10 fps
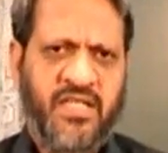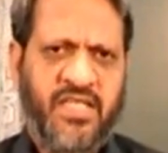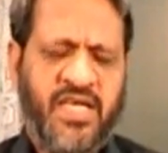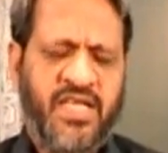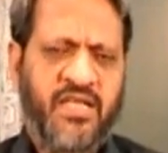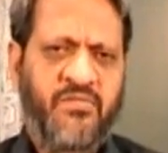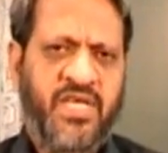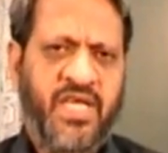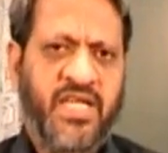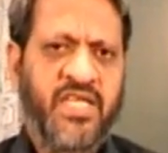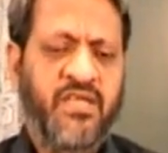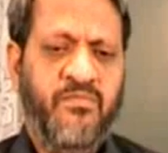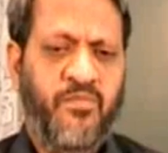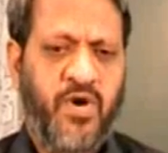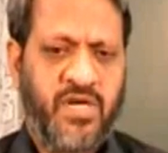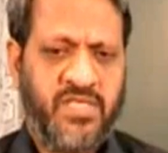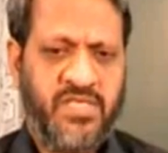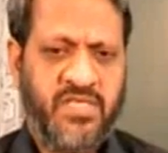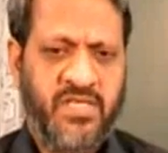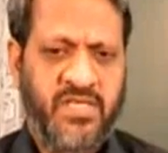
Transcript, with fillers: There can be any box